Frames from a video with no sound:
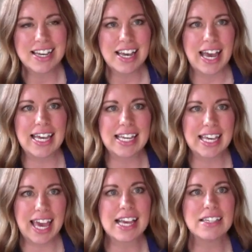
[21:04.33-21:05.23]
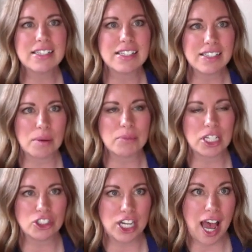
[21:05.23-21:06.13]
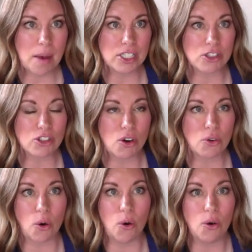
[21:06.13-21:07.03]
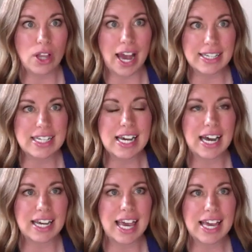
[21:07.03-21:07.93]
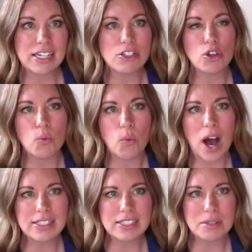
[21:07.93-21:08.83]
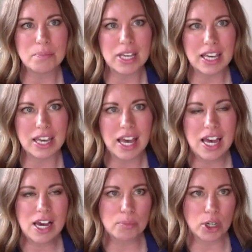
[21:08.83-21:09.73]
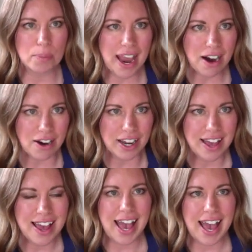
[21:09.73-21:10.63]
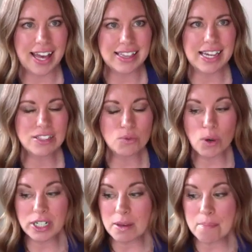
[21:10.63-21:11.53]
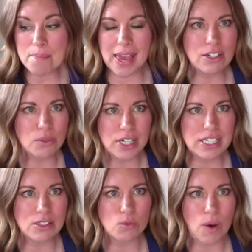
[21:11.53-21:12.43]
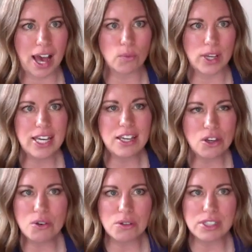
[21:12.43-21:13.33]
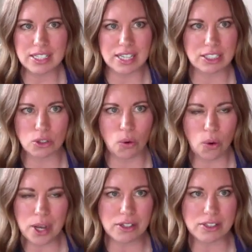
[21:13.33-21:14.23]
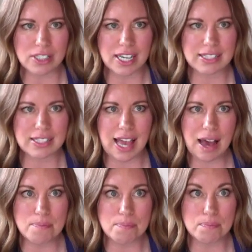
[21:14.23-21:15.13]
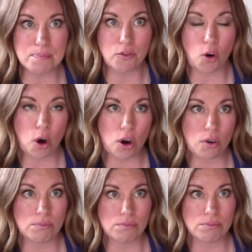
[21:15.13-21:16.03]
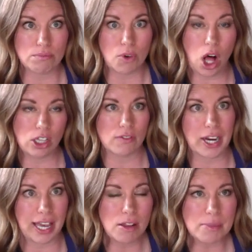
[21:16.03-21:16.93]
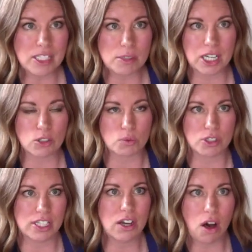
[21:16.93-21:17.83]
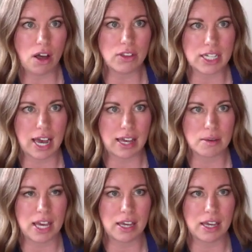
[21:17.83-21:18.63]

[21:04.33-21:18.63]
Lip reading: in case something should happen. So the whole idea, again, is you want to be prepared. And that's one of the main reasons why we use essential oils. It's not for all of our ailments because we're sick all the time